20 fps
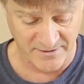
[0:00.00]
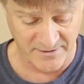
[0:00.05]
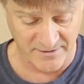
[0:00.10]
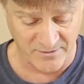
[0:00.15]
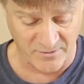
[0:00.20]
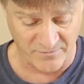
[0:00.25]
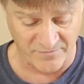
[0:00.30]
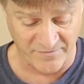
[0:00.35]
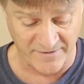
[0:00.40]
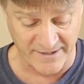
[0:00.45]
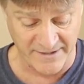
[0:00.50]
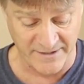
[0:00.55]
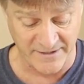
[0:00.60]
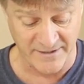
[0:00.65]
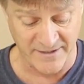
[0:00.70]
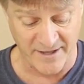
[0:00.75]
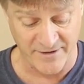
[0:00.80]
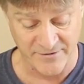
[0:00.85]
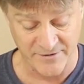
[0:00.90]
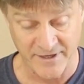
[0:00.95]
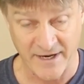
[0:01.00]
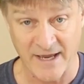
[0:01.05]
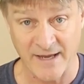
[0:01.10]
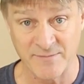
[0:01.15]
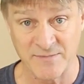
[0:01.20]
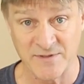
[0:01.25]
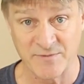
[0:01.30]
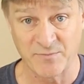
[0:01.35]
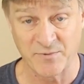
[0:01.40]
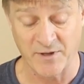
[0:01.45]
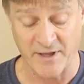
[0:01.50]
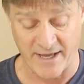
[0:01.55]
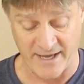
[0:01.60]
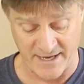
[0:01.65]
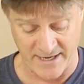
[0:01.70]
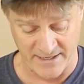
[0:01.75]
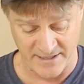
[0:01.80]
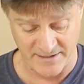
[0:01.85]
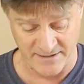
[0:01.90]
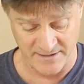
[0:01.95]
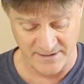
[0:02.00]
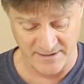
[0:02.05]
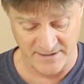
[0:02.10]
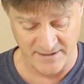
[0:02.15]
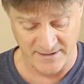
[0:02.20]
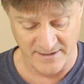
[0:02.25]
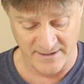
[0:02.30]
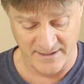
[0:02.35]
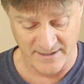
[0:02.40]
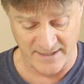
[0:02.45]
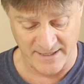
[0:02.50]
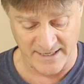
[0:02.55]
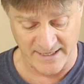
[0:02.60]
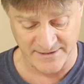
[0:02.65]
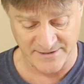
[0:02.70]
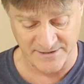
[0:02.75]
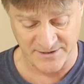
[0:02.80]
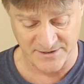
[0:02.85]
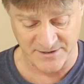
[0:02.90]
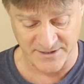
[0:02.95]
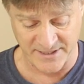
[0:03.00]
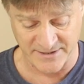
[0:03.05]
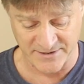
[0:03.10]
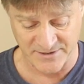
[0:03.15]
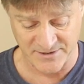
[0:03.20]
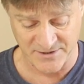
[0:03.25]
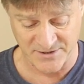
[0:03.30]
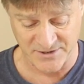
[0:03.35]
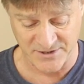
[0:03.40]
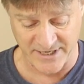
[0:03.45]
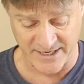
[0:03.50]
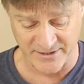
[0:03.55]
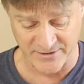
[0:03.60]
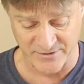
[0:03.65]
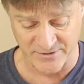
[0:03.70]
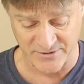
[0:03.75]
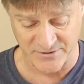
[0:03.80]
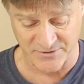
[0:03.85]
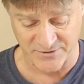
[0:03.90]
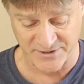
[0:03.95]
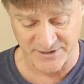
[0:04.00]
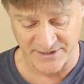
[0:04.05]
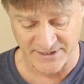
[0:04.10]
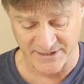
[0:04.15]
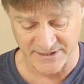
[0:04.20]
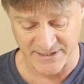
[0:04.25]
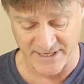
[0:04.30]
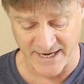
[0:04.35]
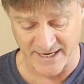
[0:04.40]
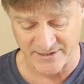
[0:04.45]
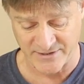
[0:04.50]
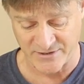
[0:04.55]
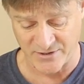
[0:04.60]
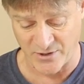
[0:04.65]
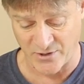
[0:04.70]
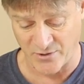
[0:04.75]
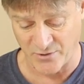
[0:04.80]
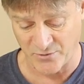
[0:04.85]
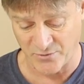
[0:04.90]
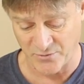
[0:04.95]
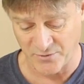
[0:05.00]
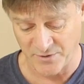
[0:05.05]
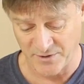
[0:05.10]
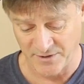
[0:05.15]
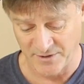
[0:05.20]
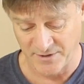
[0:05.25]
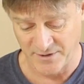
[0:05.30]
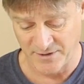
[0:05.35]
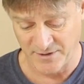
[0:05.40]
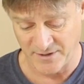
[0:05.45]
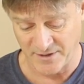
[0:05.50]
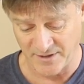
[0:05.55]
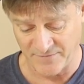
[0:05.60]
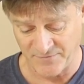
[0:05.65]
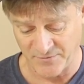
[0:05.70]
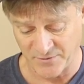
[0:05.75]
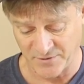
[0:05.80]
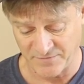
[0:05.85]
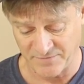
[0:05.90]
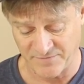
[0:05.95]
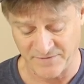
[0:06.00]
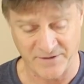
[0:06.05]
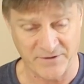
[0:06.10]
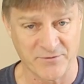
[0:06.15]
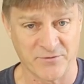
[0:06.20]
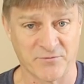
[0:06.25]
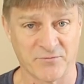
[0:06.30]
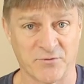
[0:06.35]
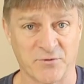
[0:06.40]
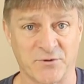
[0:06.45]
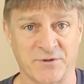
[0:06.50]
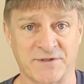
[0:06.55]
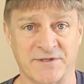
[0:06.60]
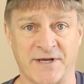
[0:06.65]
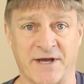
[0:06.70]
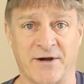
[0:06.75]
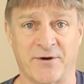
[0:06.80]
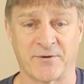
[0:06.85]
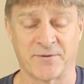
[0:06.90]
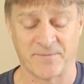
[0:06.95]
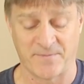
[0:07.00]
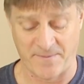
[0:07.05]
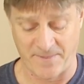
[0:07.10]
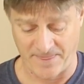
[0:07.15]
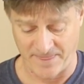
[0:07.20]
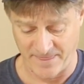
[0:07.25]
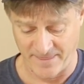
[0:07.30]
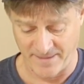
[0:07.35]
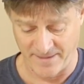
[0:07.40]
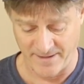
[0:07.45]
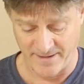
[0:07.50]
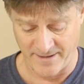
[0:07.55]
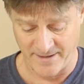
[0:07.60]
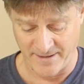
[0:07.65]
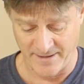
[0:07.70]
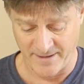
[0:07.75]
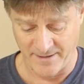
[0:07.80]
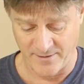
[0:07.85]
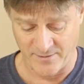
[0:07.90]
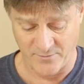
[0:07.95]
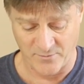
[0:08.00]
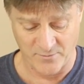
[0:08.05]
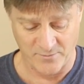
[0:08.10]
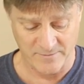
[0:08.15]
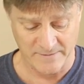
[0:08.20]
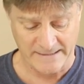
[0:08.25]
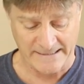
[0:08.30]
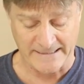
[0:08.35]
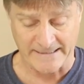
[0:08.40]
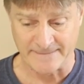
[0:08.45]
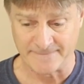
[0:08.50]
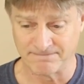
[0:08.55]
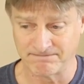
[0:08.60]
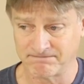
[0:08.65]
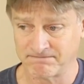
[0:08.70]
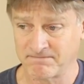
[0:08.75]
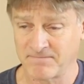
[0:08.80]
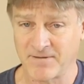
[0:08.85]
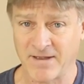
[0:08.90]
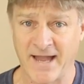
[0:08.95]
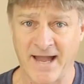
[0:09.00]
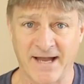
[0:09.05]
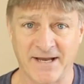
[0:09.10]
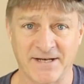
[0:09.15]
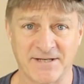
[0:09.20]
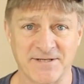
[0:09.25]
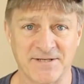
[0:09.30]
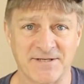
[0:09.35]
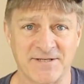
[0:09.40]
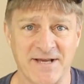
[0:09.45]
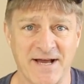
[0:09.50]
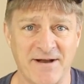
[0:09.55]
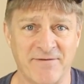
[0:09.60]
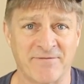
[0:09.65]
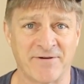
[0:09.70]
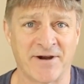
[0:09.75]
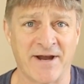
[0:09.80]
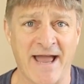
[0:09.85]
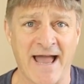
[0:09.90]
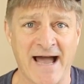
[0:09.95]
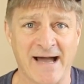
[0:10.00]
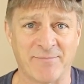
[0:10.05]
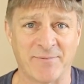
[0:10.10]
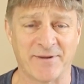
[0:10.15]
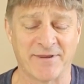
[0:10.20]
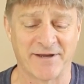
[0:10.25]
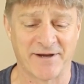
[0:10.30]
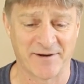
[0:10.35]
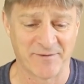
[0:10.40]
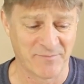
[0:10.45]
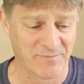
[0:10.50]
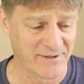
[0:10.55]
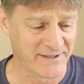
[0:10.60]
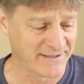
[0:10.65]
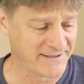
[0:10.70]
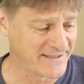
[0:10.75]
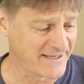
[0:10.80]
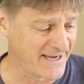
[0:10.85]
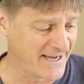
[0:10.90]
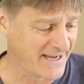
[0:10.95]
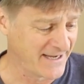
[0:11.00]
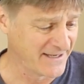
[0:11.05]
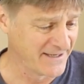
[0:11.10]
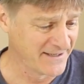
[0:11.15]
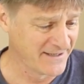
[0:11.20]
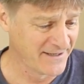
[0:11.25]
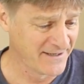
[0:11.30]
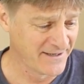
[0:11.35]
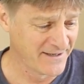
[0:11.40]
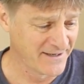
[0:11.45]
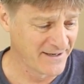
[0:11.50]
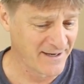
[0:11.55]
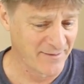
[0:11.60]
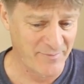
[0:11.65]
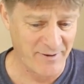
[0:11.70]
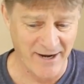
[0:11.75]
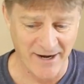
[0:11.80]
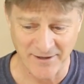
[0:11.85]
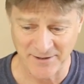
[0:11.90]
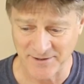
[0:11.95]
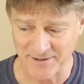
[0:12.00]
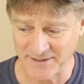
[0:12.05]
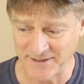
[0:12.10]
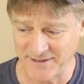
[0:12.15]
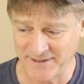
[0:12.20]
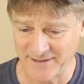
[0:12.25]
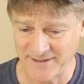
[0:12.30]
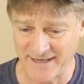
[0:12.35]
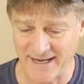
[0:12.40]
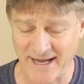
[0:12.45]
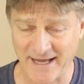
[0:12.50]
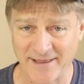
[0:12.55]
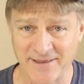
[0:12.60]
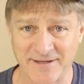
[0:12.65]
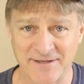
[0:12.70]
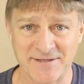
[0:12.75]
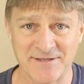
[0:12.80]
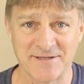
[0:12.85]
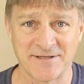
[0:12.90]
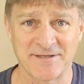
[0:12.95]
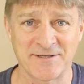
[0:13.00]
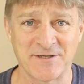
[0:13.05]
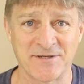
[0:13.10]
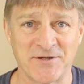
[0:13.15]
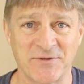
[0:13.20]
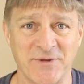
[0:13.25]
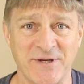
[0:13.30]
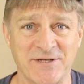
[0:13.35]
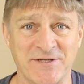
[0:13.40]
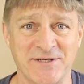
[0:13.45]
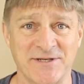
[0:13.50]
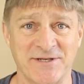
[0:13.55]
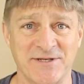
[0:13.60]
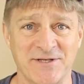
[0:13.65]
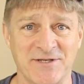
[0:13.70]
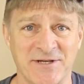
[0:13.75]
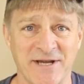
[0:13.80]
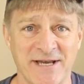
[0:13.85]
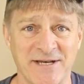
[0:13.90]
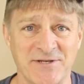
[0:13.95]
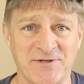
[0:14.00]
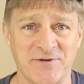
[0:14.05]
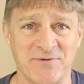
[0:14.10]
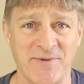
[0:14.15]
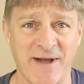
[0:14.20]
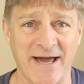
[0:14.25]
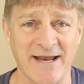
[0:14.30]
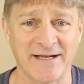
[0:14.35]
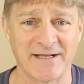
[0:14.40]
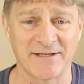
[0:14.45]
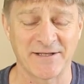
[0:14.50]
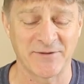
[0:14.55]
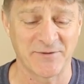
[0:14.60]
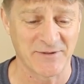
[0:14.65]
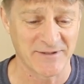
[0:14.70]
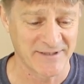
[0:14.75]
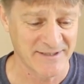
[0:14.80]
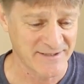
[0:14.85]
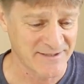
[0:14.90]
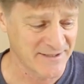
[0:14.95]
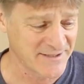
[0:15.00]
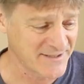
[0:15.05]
Go find another game to play. I suggest checkers or tic tac toe if you can figure the rules out. Um, yeah, he doesn't sound very happy there, but uh, apparently, yeah, this the situation has changed dramatically with this.